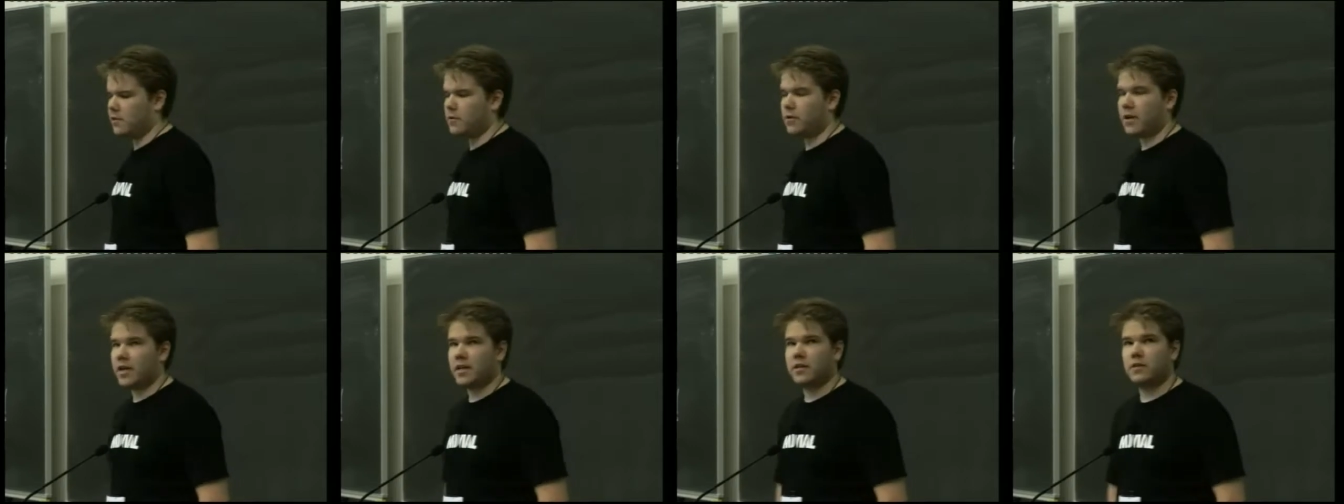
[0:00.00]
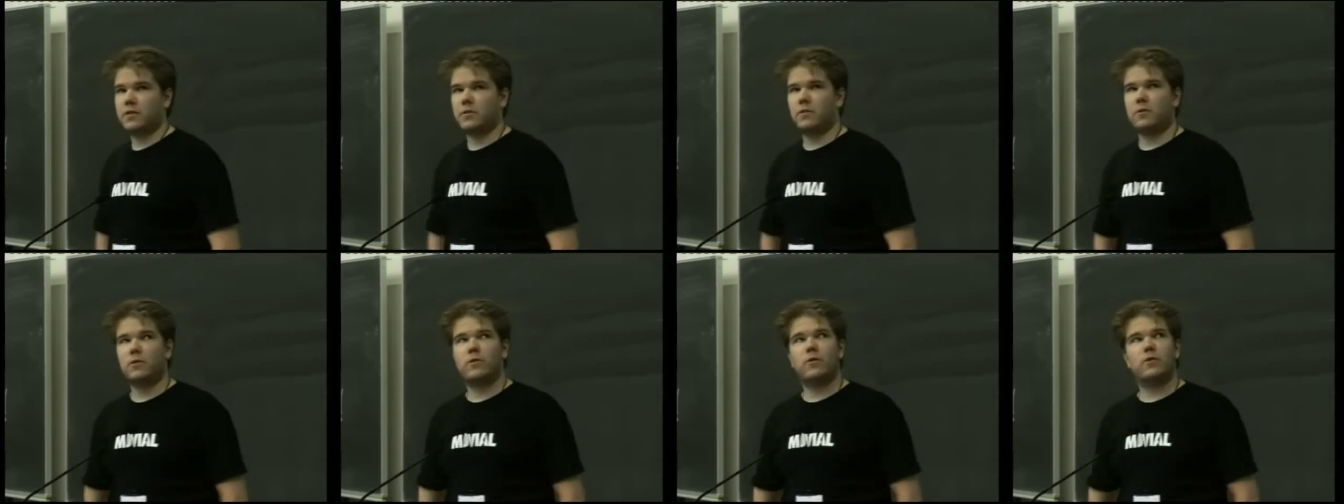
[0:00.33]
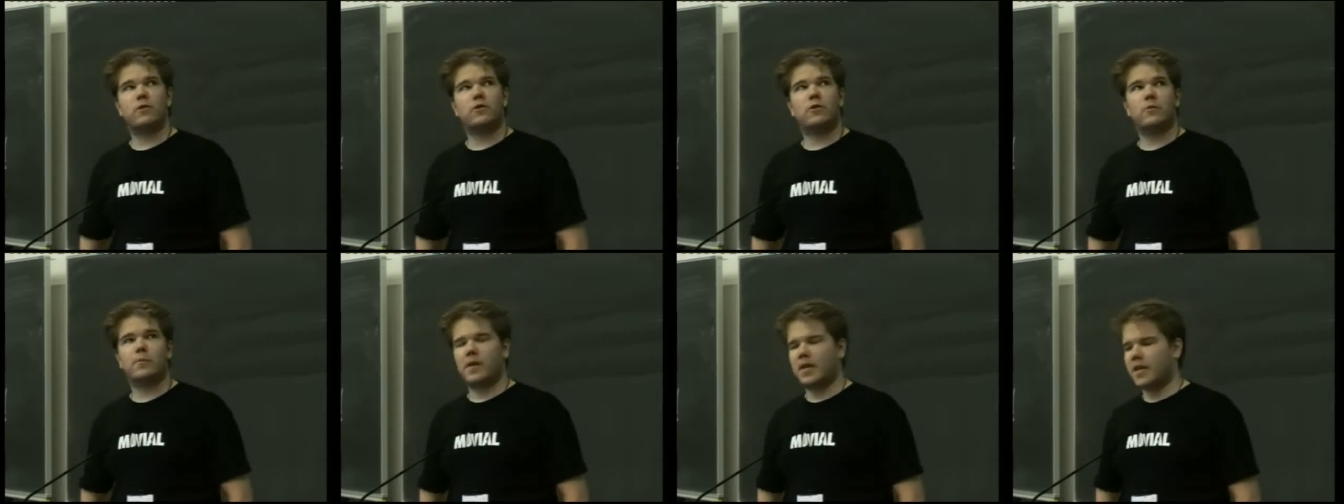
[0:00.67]
trying to
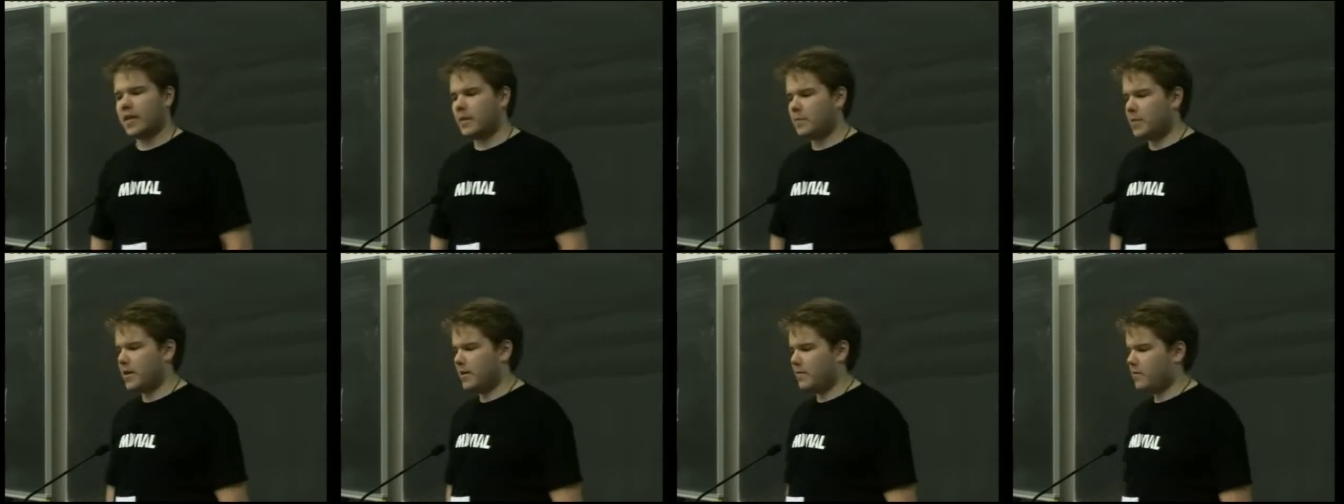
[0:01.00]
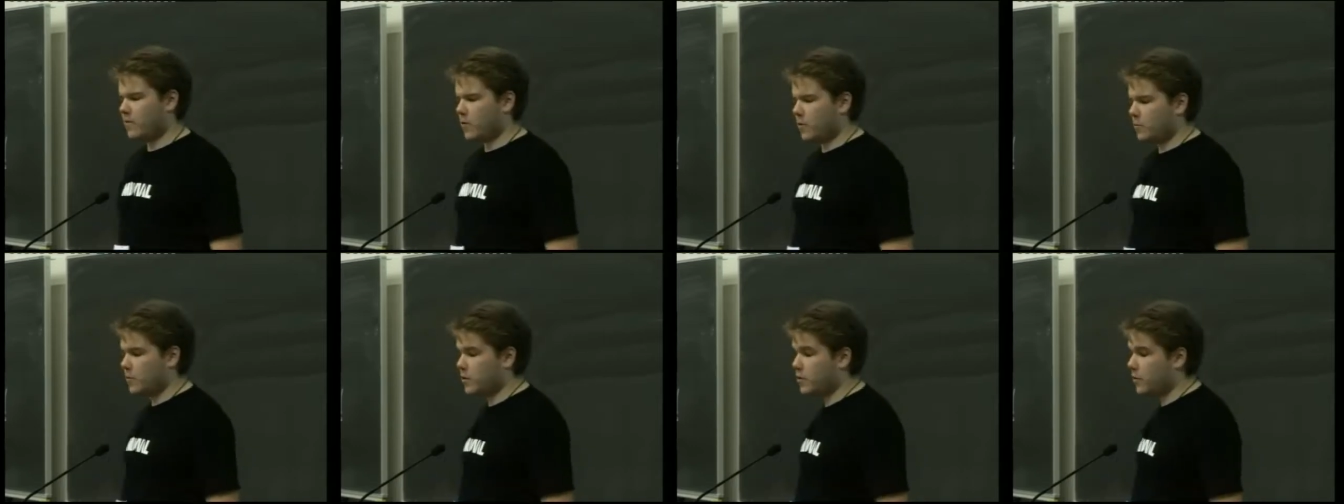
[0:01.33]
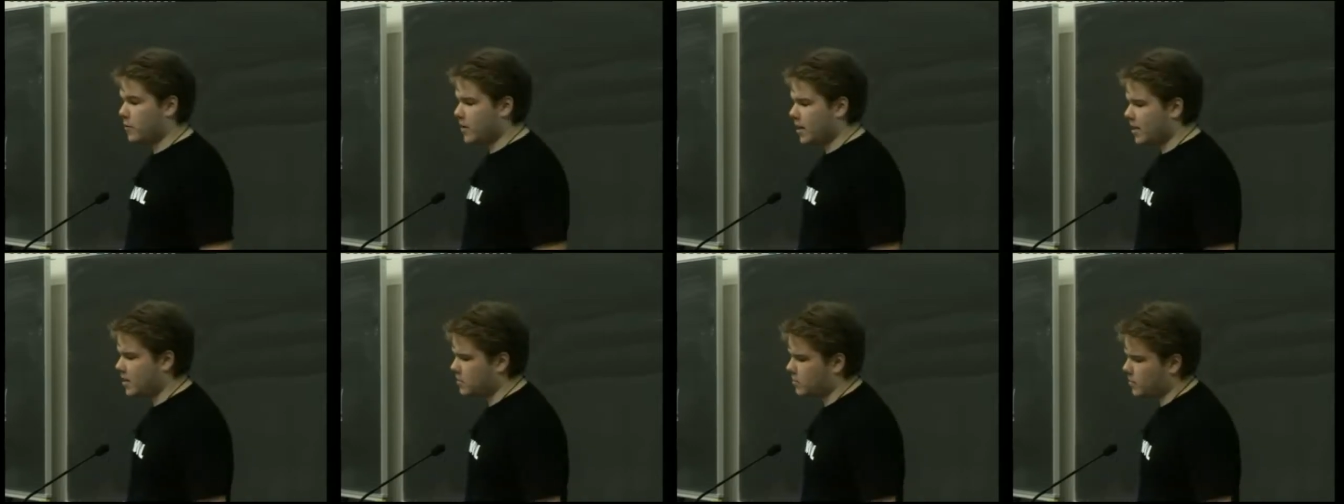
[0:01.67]
cross-compile Debian from
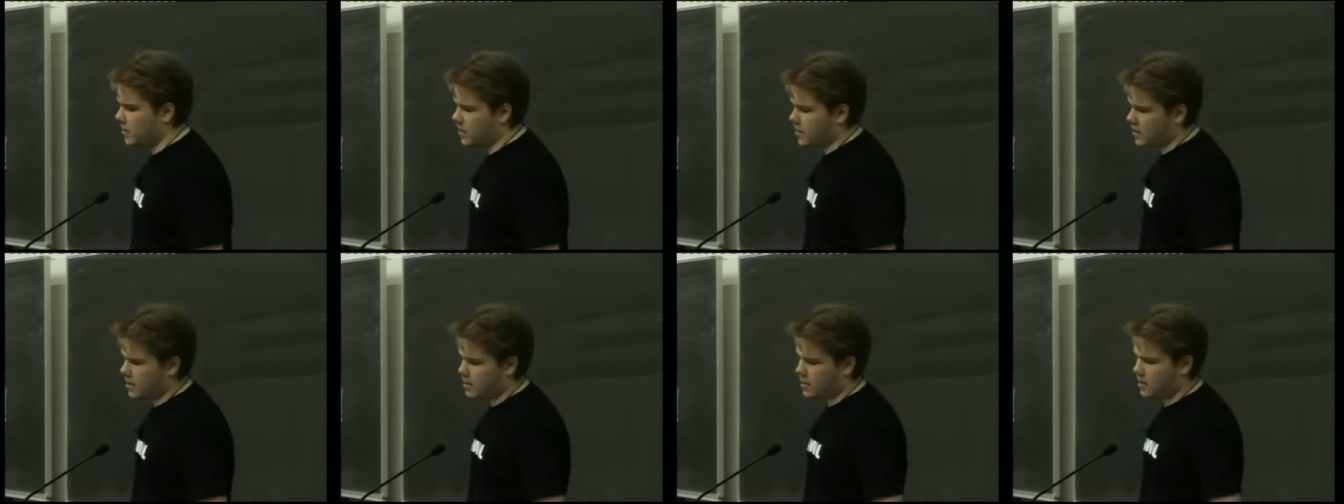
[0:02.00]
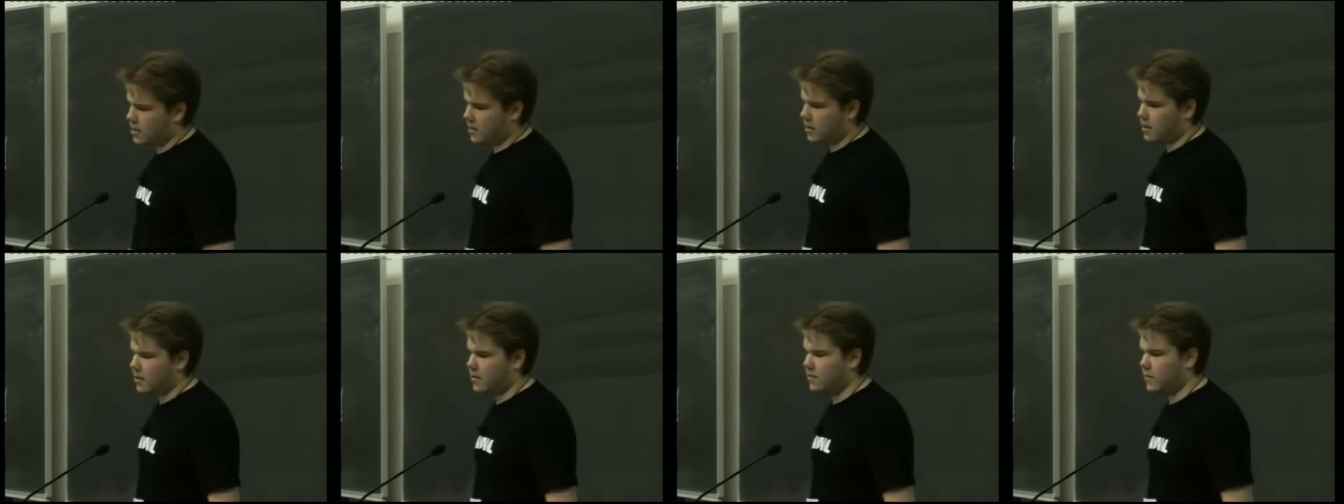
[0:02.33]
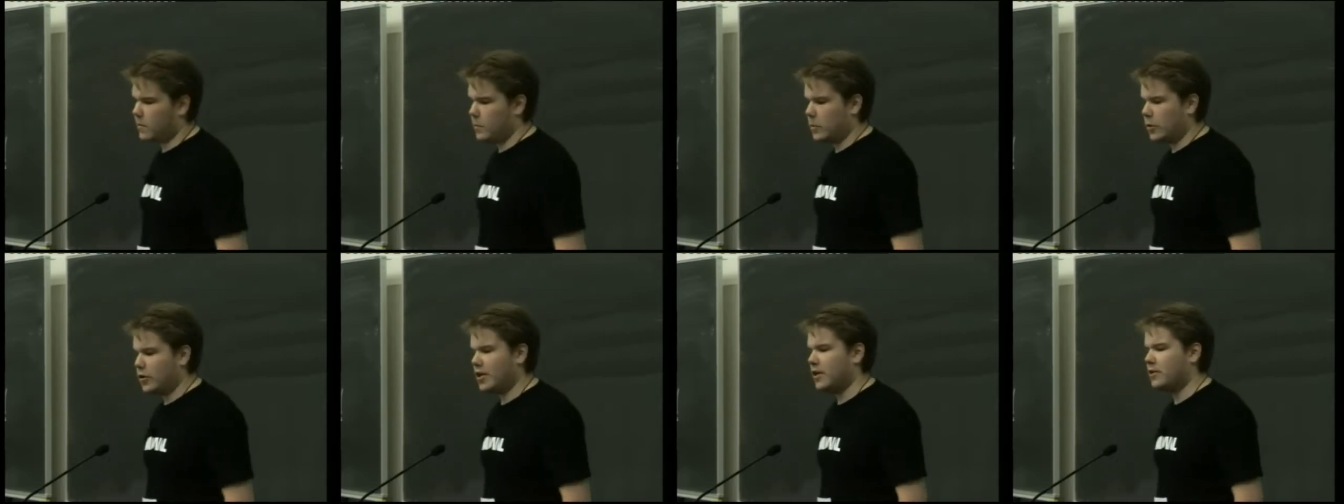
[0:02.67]
scratch, which is even
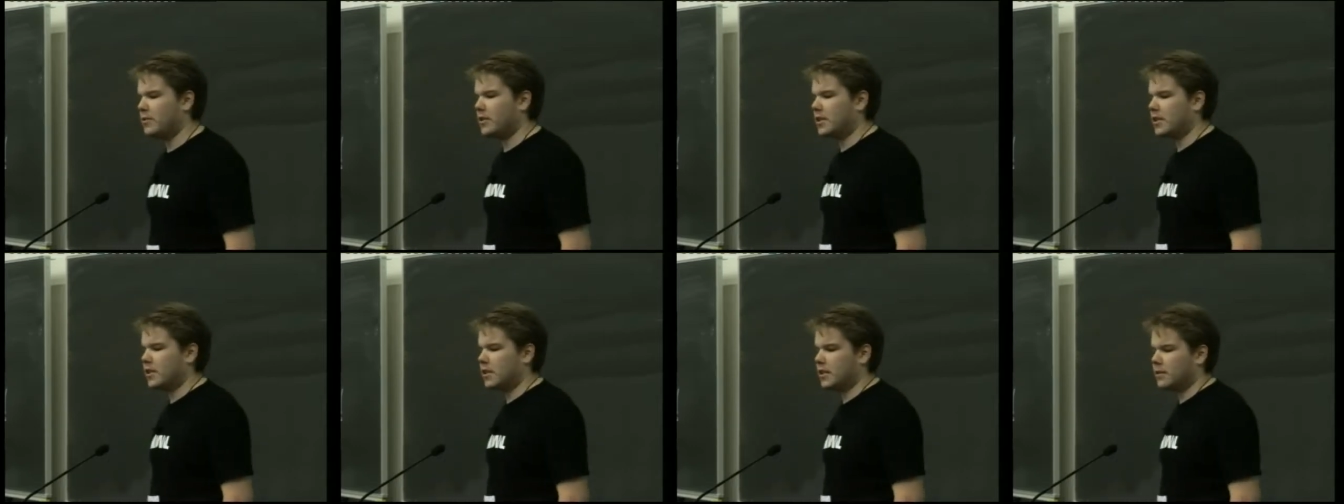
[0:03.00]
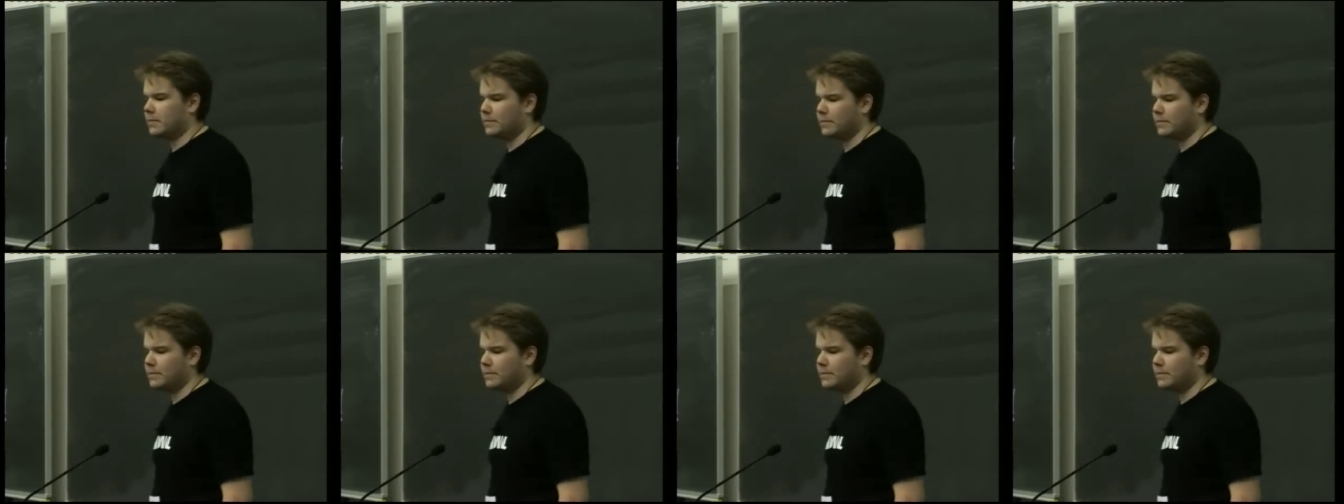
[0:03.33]
more interesting